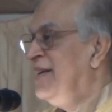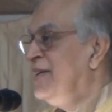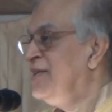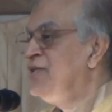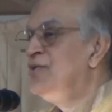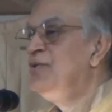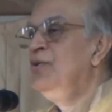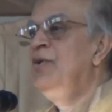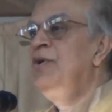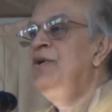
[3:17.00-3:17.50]

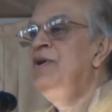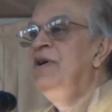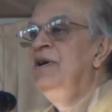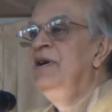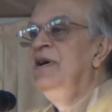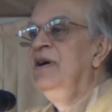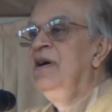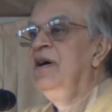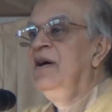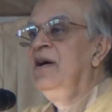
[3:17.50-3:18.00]

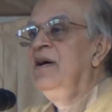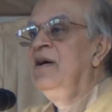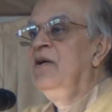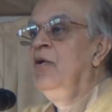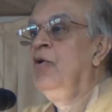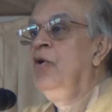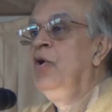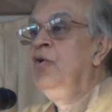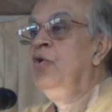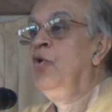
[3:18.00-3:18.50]
Should
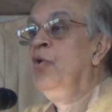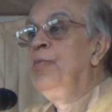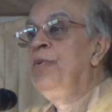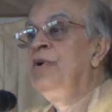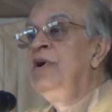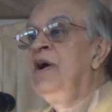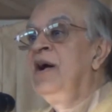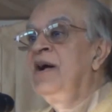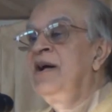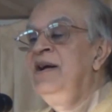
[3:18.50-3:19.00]
an
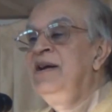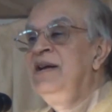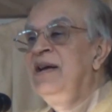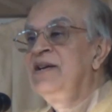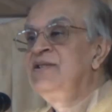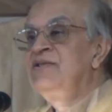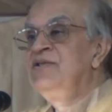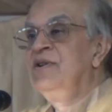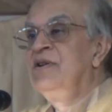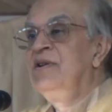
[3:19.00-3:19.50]
open
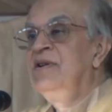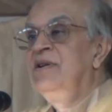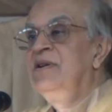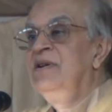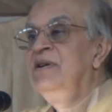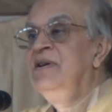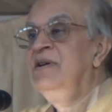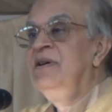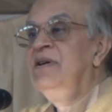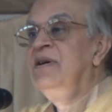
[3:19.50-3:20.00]
architecture
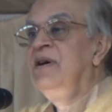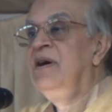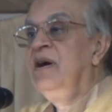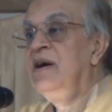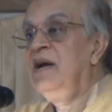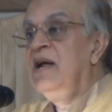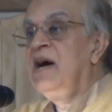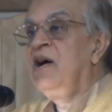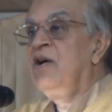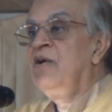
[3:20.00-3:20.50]

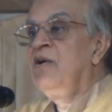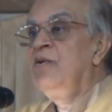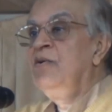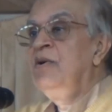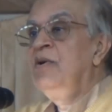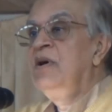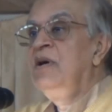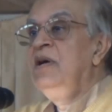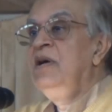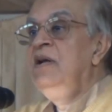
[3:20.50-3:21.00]

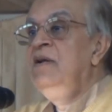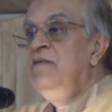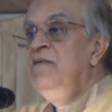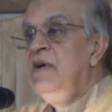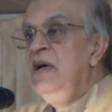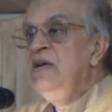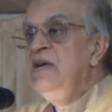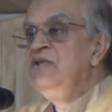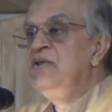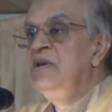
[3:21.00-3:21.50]
allow
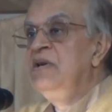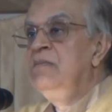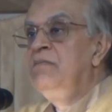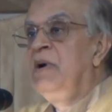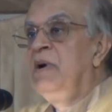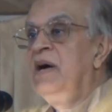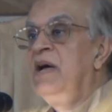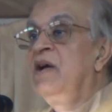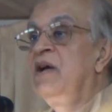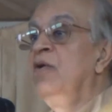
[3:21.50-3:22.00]
invasion
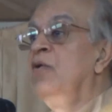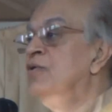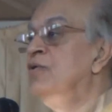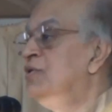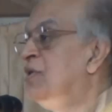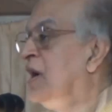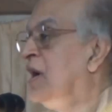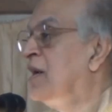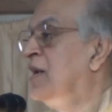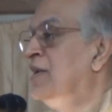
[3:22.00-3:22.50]
by a
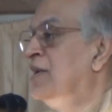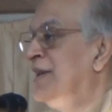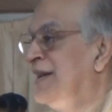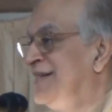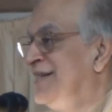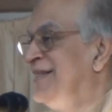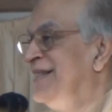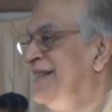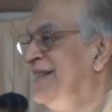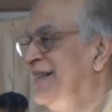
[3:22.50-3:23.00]
closed
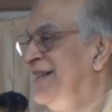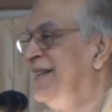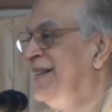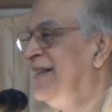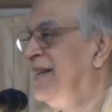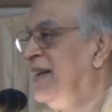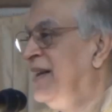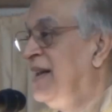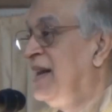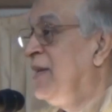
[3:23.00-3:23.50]
architecture?
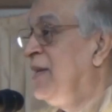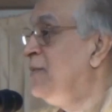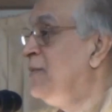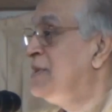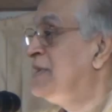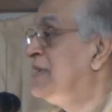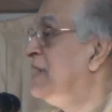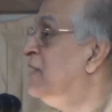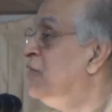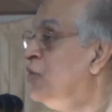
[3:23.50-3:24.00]
And I
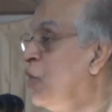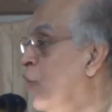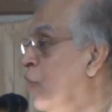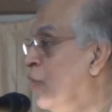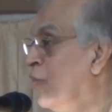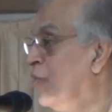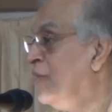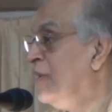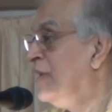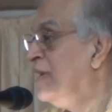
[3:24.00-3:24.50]
would say
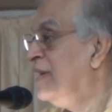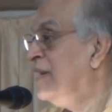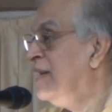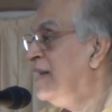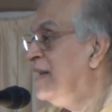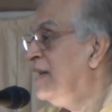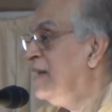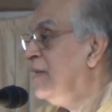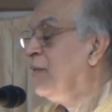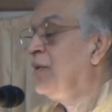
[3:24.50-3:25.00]
no.
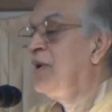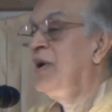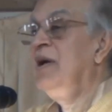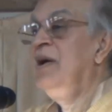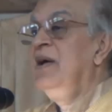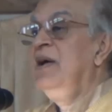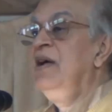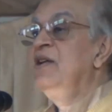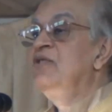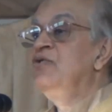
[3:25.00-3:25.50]

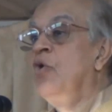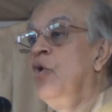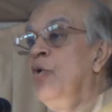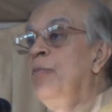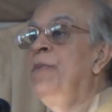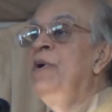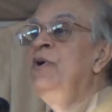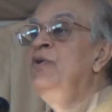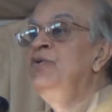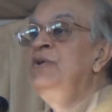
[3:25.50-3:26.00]
Okay, it's
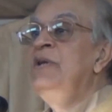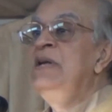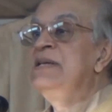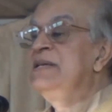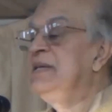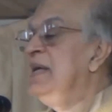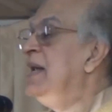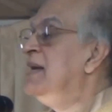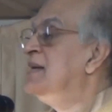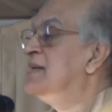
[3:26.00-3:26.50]
open to the
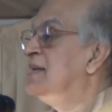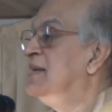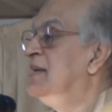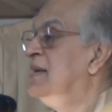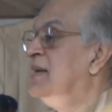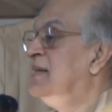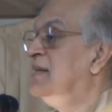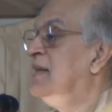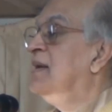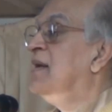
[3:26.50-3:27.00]
extent
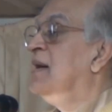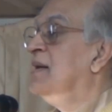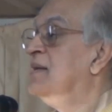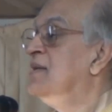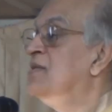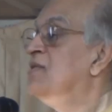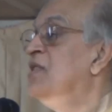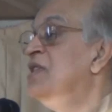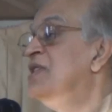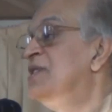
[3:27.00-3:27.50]
that
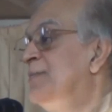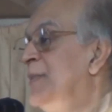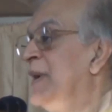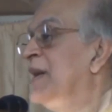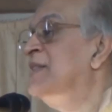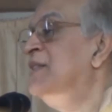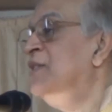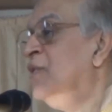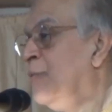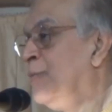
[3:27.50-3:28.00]
others
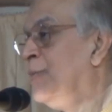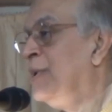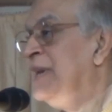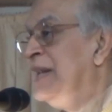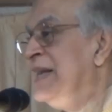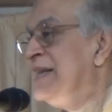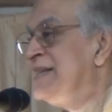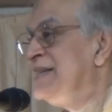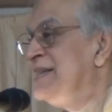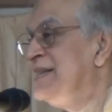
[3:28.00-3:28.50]
respect the
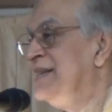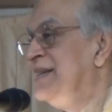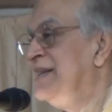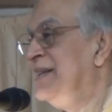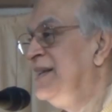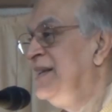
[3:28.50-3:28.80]
openness,